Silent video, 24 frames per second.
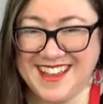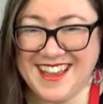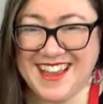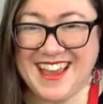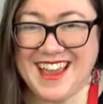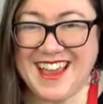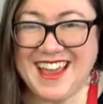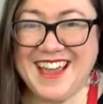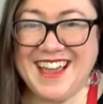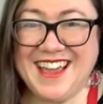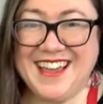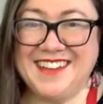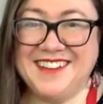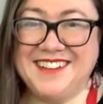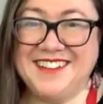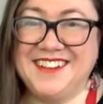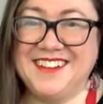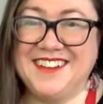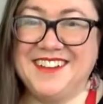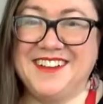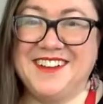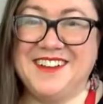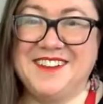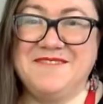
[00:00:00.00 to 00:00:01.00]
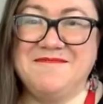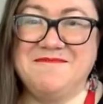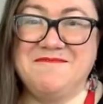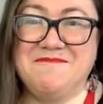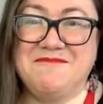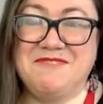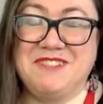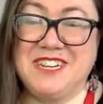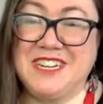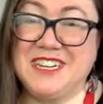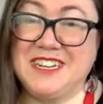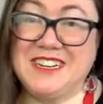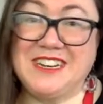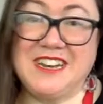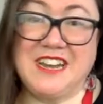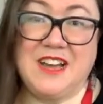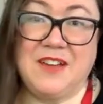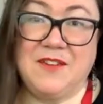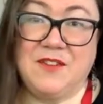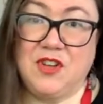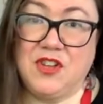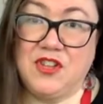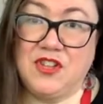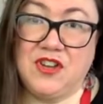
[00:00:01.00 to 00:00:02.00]
And we didn't
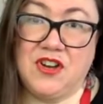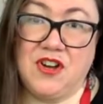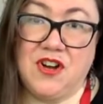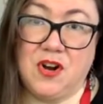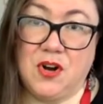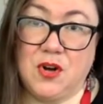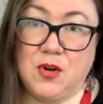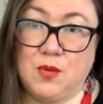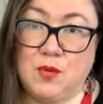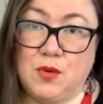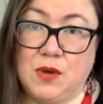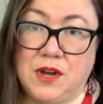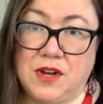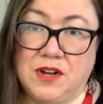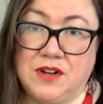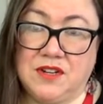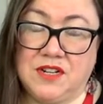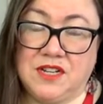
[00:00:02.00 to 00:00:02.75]
have all the hardwired